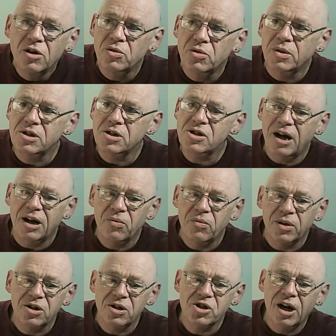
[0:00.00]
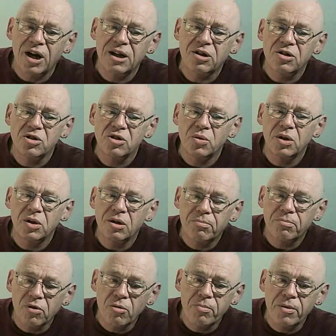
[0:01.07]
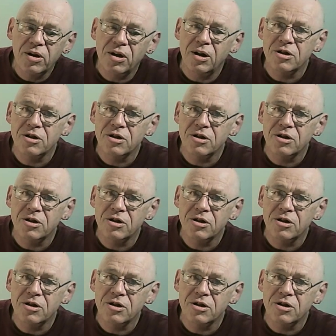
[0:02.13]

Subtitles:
To understand what the child can do in an appropriate